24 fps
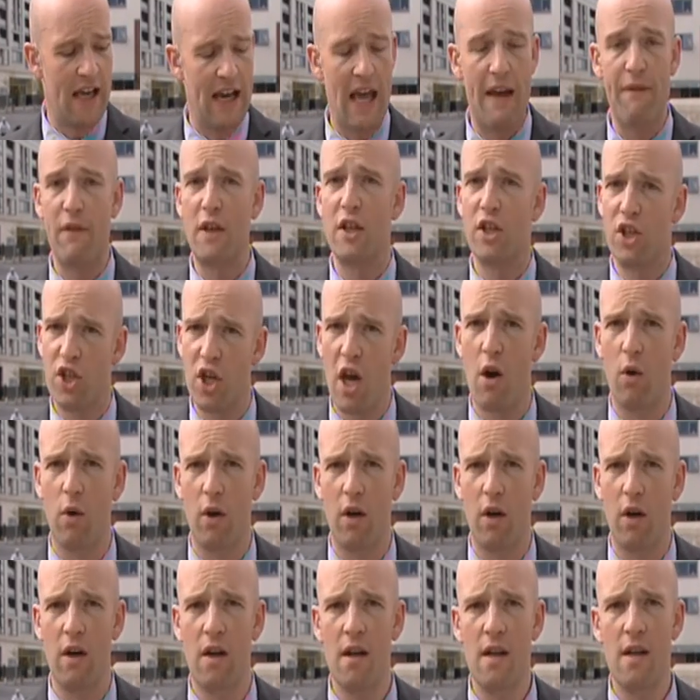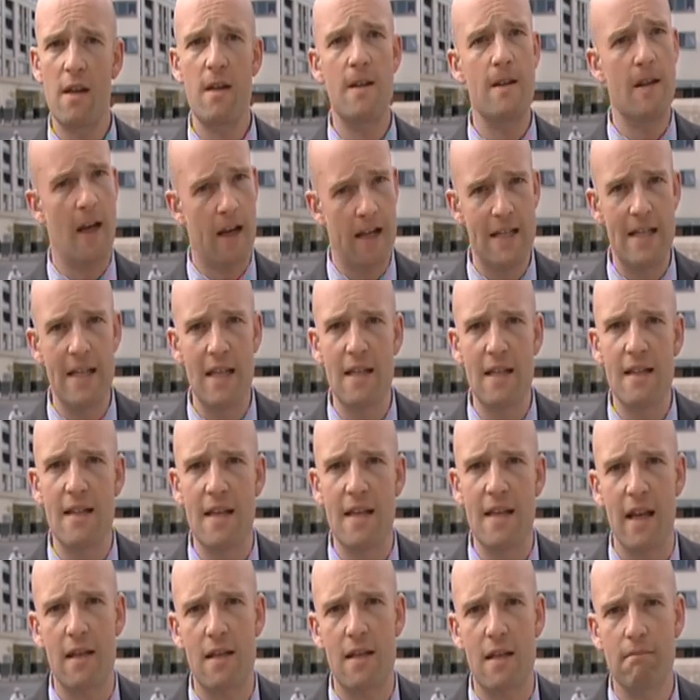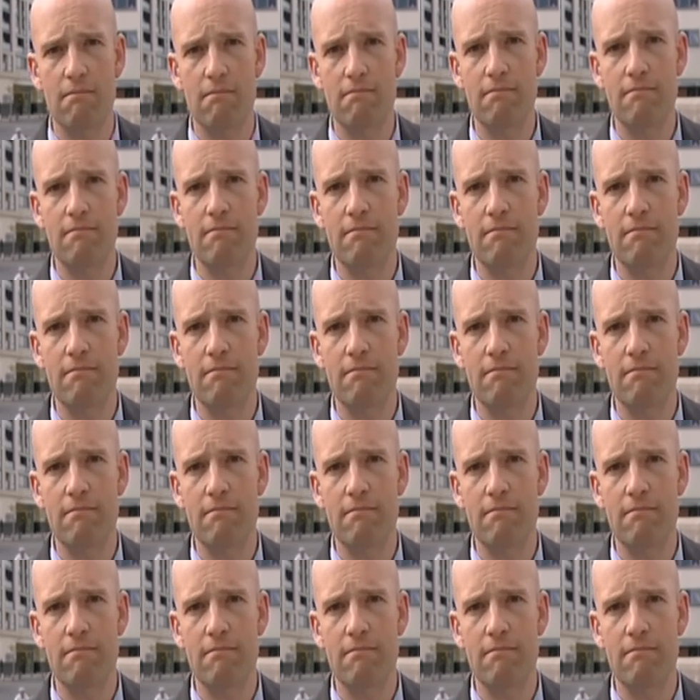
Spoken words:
And having a shower, 19 cent.